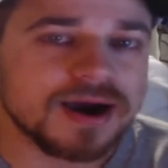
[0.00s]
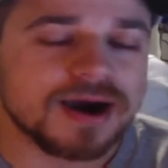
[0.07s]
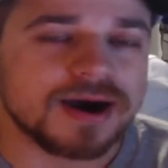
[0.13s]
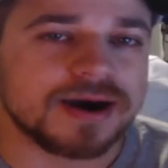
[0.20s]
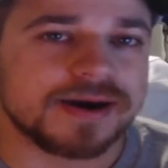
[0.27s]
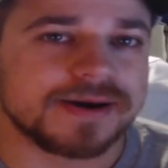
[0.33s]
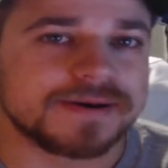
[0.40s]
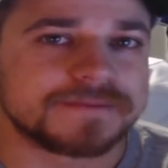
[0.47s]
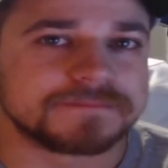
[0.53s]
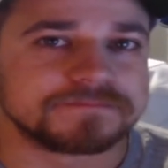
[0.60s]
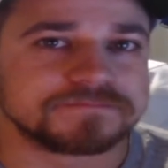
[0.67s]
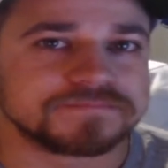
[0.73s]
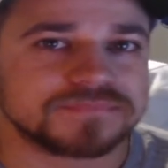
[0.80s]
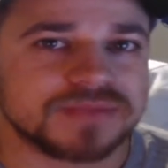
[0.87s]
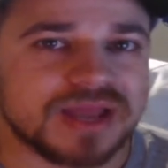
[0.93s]

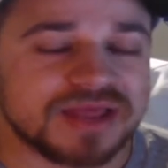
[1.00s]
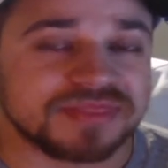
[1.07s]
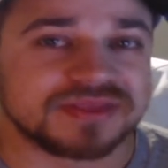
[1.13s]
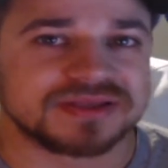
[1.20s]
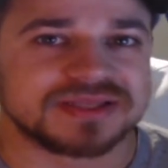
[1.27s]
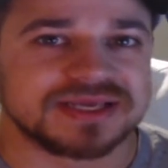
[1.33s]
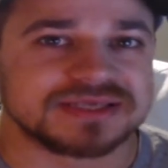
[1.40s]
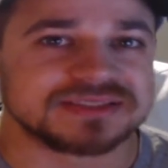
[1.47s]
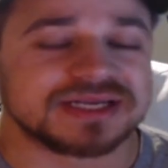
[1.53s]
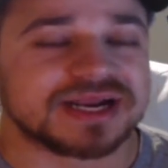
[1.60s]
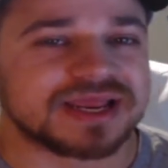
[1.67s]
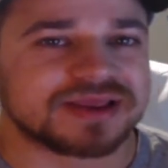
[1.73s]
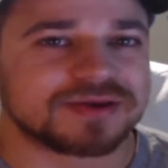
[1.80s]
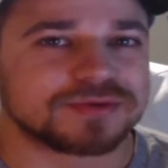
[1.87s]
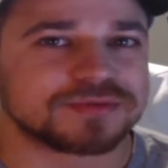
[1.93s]
Um, and the days that
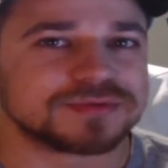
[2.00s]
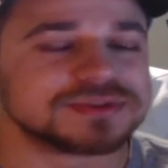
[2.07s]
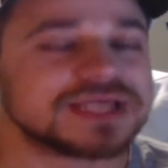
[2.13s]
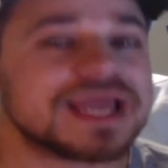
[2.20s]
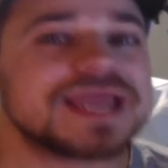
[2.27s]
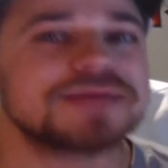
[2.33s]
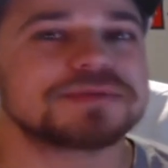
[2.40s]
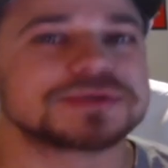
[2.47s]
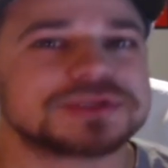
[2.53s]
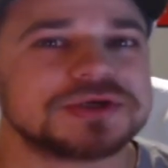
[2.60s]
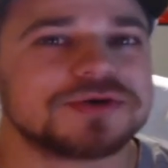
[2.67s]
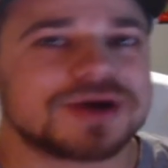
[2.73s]
I was able to,